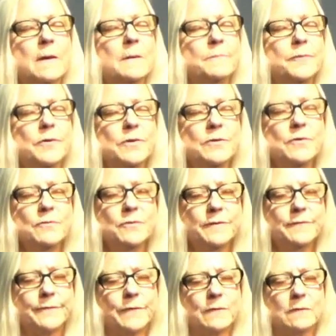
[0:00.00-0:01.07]

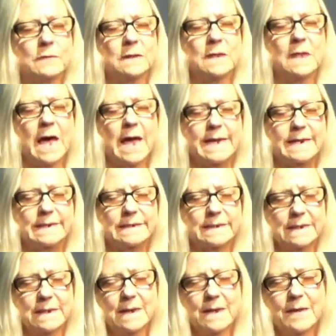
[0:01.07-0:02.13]
beautiful light
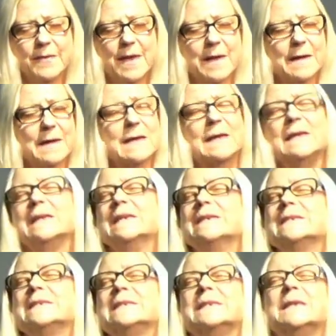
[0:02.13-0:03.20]
that
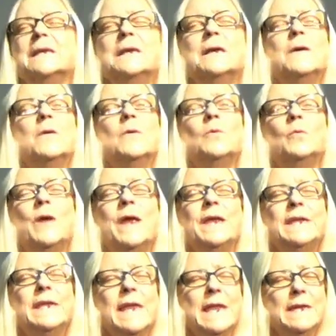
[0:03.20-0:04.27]
is
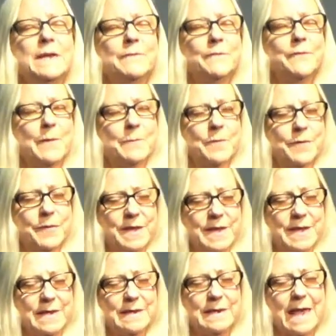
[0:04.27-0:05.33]
radiating from
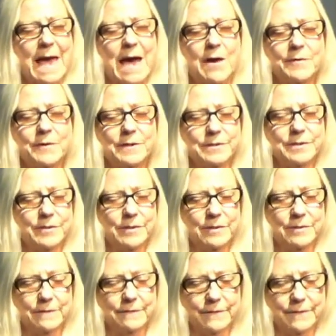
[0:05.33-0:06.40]
within out into the
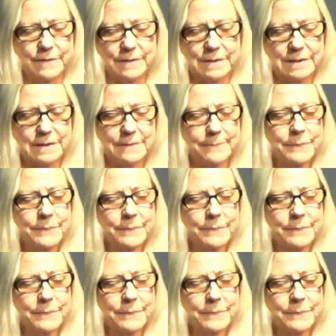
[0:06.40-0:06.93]
universe.